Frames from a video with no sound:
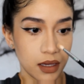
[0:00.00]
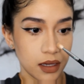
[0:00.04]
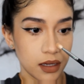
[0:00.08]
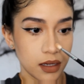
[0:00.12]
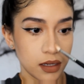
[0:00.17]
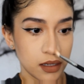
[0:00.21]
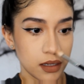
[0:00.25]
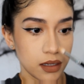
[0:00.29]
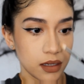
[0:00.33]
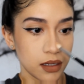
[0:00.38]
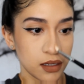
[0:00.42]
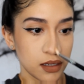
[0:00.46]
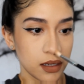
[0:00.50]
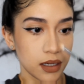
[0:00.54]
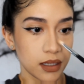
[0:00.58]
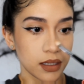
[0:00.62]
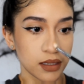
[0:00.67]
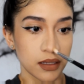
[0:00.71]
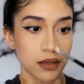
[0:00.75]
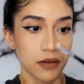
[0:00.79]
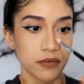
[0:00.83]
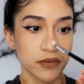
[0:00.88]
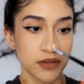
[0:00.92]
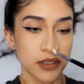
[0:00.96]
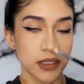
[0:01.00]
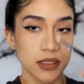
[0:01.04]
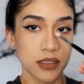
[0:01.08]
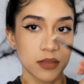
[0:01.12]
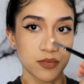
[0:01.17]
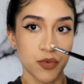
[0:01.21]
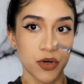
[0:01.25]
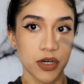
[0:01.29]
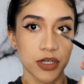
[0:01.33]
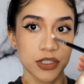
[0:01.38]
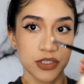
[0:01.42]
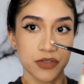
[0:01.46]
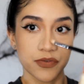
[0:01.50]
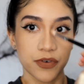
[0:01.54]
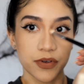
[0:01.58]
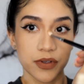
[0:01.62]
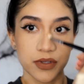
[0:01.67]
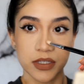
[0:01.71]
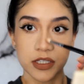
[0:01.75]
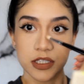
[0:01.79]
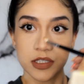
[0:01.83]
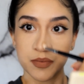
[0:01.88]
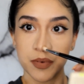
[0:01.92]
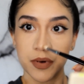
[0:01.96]
I love this brush for
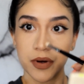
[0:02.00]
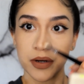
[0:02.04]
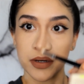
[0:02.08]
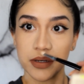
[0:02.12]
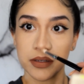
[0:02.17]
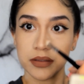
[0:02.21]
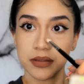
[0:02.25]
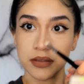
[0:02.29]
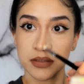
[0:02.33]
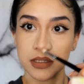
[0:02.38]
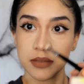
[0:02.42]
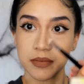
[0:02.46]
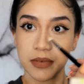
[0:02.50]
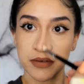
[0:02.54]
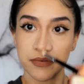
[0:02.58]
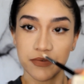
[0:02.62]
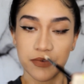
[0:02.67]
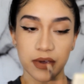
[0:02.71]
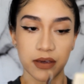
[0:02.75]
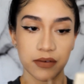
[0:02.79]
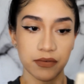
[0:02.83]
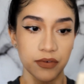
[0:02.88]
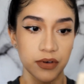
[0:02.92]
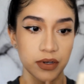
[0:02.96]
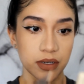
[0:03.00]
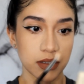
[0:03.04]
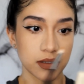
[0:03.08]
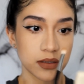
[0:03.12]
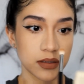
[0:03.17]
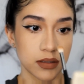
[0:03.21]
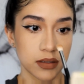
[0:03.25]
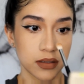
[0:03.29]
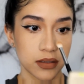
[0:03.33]
this part. It's my favorite.